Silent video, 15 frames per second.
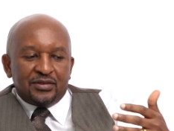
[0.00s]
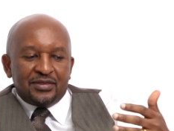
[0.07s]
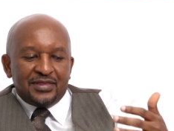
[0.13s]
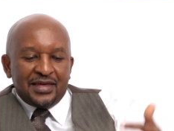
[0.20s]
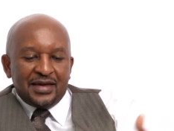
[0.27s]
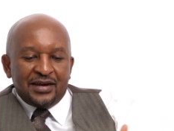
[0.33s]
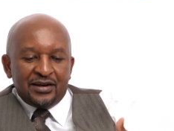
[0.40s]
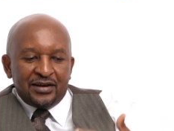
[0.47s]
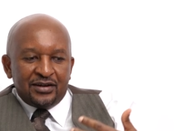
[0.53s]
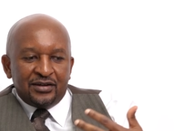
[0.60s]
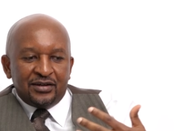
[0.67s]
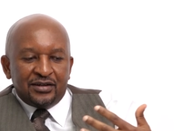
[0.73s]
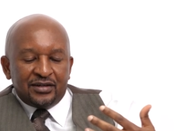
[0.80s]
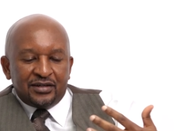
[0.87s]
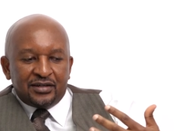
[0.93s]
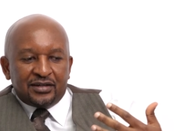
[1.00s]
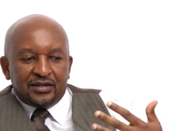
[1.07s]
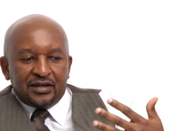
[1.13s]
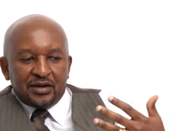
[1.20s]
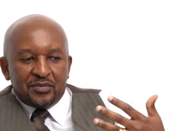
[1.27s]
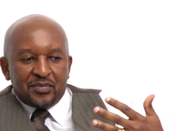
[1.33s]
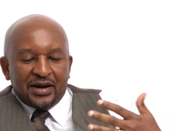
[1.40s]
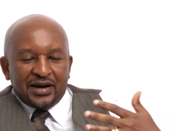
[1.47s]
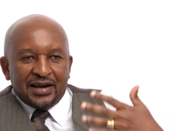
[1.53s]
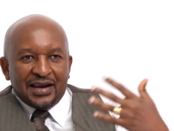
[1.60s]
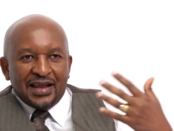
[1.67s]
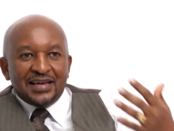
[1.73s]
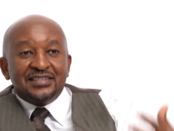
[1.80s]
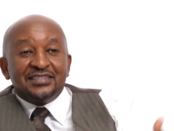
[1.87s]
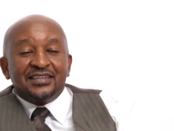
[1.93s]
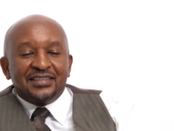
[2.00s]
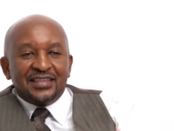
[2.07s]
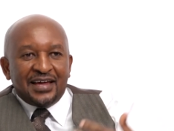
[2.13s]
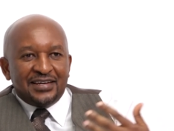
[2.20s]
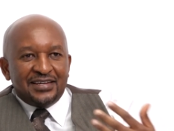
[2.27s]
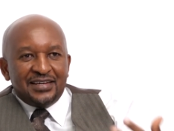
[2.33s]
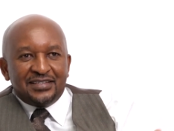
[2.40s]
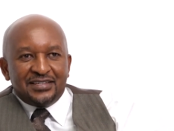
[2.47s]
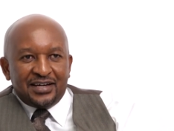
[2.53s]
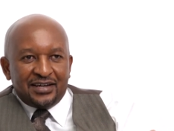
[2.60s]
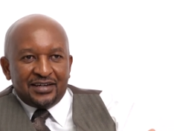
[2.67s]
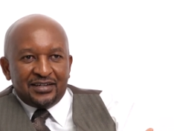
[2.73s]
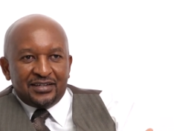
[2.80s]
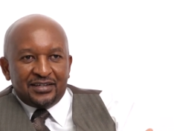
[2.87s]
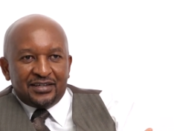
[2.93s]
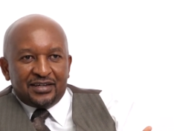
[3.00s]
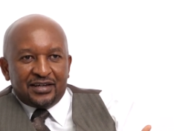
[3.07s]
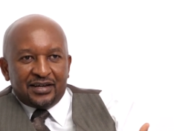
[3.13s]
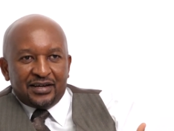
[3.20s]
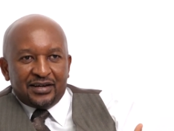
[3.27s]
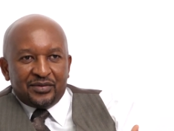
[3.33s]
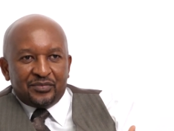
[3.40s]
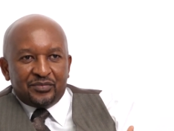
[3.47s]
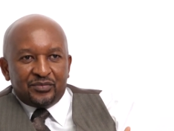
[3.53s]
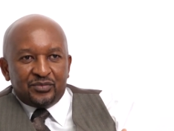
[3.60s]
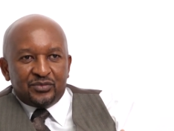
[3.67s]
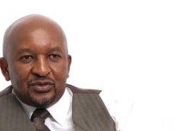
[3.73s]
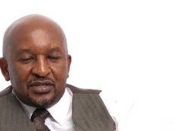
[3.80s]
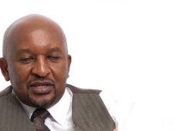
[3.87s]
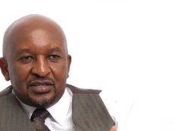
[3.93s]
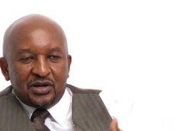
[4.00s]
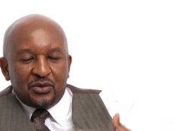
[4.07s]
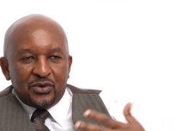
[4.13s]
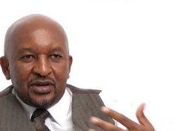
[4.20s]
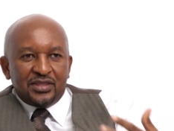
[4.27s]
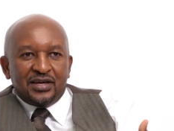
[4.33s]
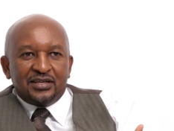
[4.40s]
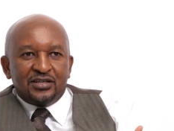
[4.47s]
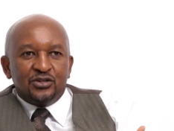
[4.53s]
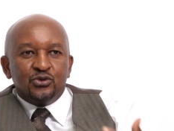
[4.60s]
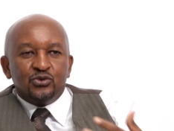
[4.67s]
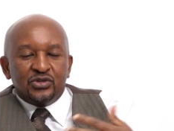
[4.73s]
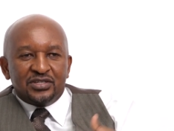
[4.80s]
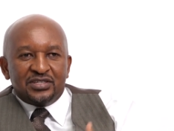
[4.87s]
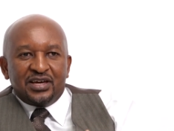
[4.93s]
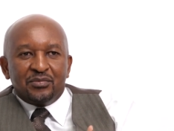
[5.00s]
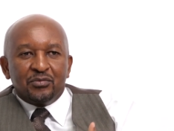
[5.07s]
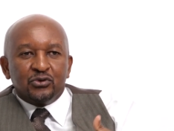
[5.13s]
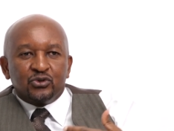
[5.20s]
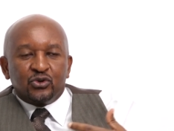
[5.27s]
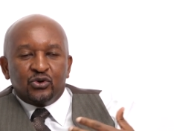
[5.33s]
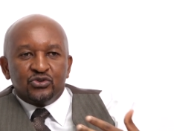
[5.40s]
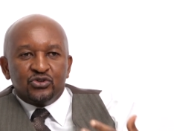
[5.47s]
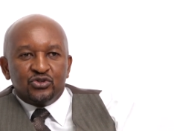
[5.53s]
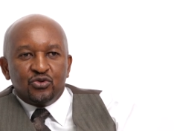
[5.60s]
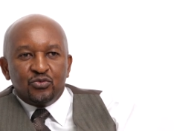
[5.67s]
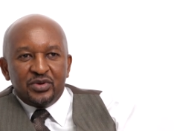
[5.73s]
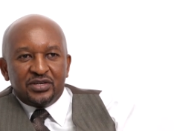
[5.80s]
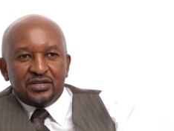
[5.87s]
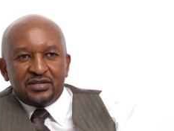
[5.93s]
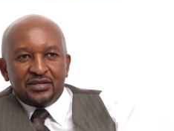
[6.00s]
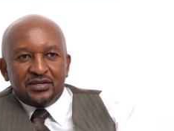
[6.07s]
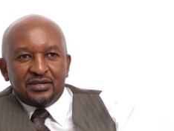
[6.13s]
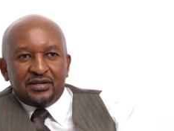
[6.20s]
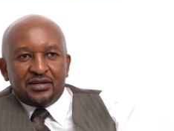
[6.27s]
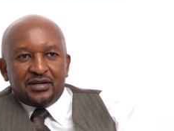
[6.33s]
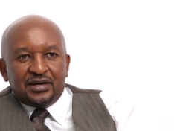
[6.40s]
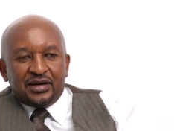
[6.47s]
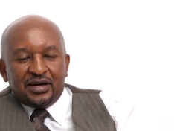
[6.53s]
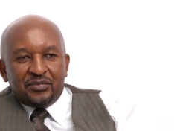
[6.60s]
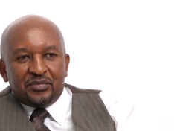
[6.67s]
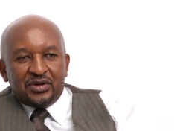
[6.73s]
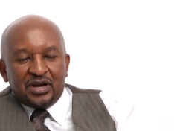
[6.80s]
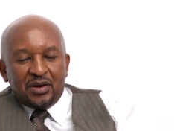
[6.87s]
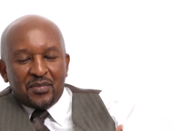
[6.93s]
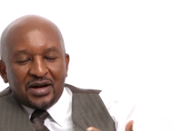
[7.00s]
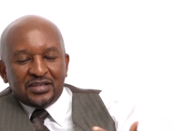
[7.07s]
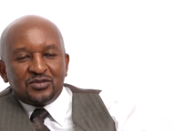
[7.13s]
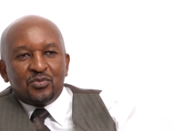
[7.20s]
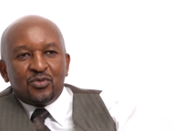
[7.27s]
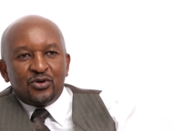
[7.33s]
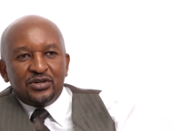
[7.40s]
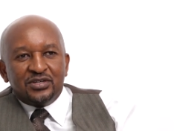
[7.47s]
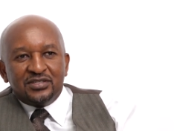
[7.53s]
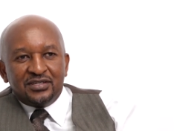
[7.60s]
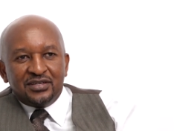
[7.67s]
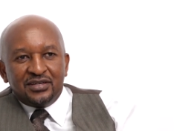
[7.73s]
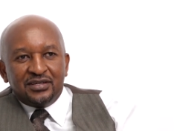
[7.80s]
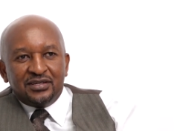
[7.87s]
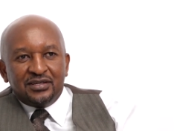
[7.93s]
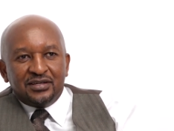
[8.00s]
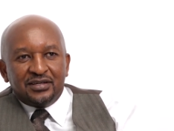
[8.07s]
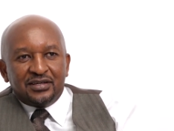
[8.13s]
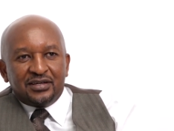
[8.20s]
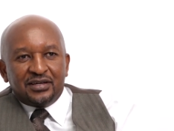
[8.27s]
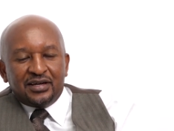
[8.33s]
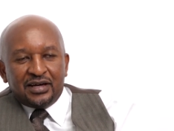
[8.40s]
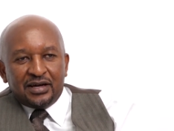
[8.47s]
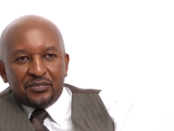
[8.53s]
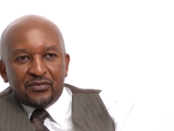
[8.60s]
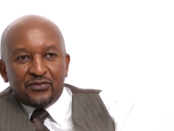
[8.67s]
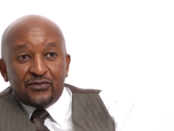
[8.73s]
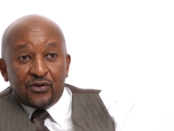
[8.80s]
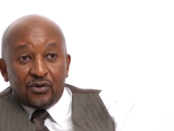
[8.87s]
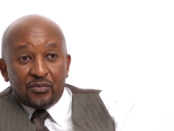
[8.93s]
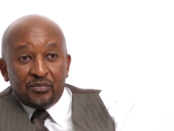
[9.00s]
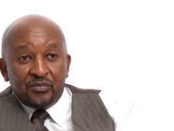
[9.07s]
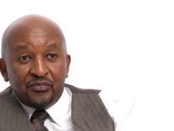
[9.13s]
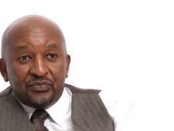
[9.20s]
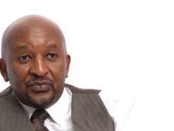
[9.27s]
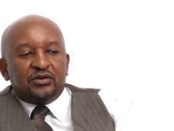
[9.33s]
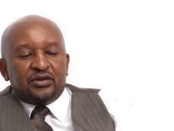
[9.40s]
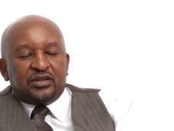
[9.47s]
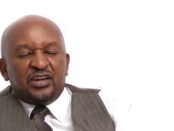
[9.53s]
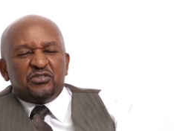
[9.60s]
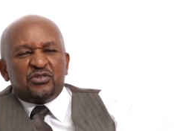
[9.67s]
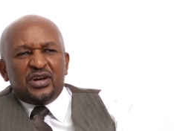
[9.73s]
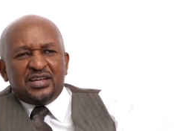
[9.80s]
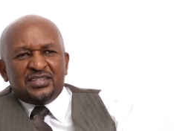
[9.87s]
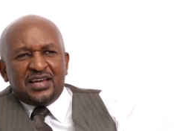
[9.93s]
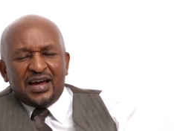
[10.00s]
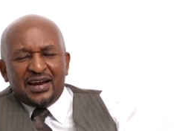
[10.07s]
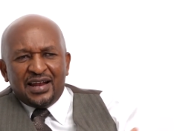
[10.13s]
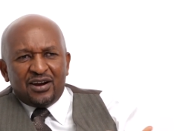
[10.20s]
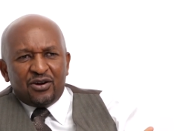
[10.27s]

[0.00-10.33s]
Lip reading: then analyzing that data such a way that users are able to consume it in a much more easy form. Kentrade has had